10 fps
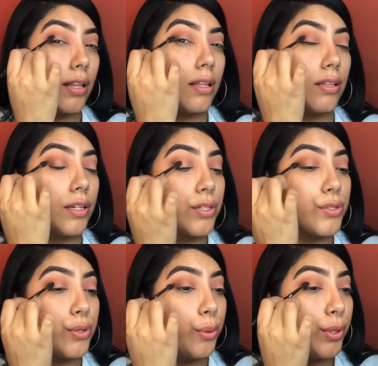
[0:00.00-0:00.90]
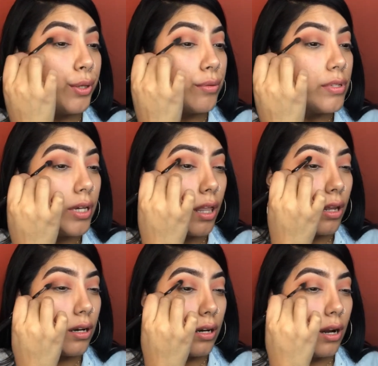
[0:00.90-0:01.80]
I think they're so cute
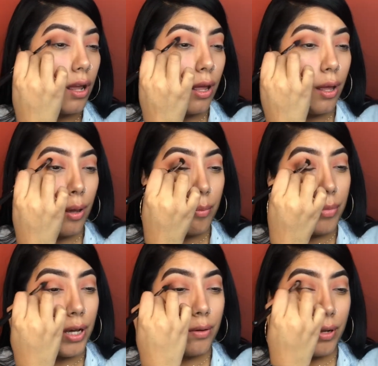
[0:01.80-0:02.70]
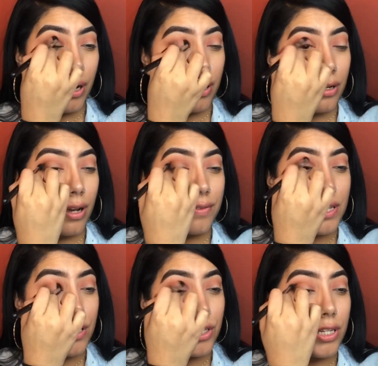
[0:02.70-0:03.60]
together, but when I heard
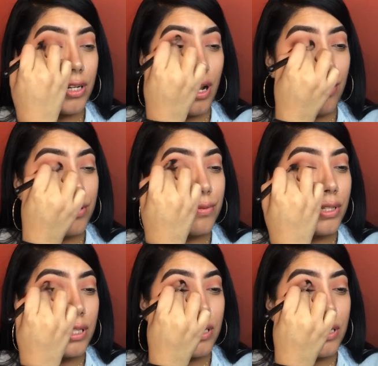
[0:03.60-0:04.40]
Offset cheated, I was really